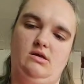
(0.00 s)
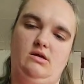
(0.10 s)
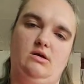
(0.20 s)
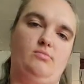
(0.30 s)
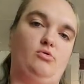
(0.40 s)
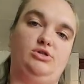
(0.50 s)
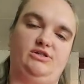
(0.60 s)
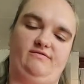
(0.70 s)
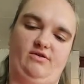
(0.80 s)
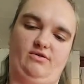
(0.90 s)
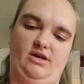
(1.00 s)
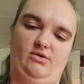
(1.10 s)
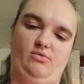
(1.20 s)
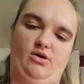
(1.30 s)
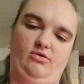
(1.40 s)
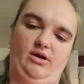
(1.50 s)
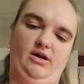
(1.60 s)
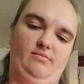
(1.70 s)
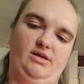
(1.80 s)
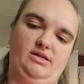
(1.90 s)
The bowl just fell that had water in it
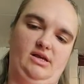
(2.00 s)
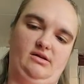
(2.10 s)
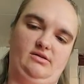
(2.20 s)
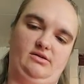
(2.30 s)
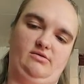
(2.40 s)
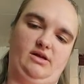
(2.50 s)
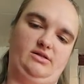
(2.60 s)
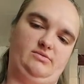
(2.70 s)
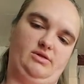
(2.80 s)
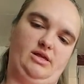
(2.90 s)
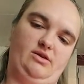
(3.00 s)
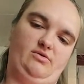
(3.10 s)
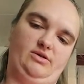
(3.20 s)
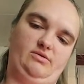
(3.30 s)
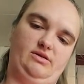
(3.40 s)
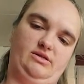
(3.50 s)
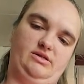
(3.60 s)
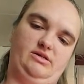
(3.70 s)
in my sink, so that's what that noise was.